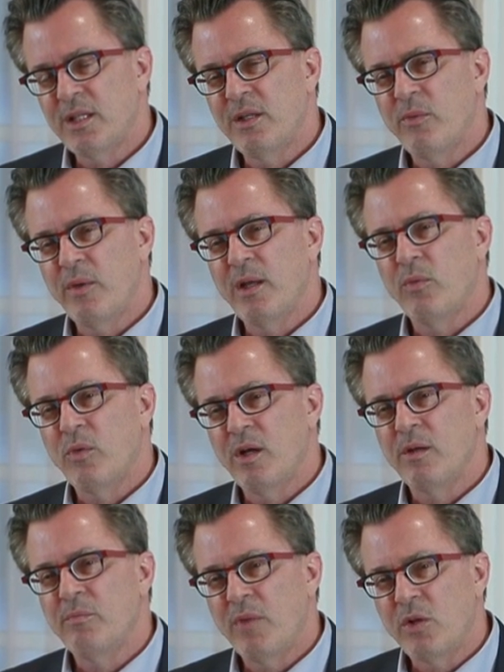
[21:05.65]
In the real
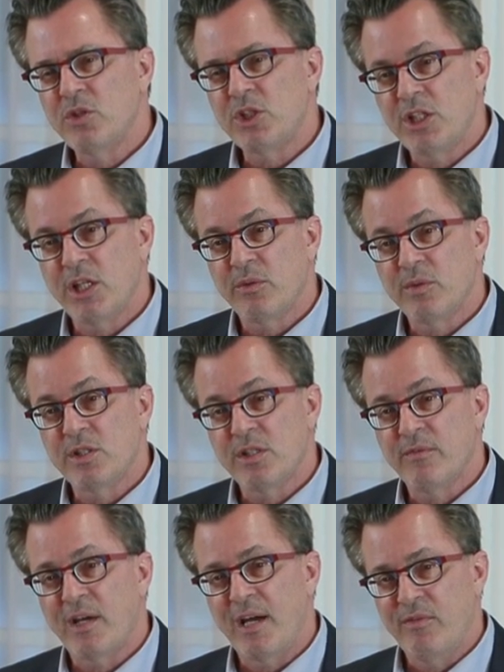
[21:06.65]
world, most children
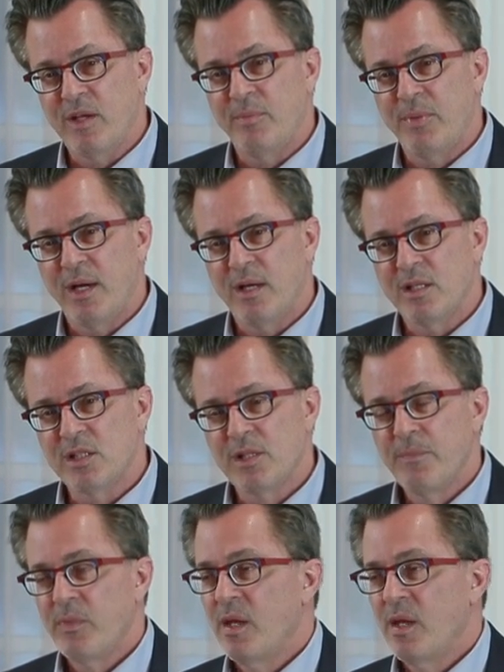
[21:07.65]
survive their parents.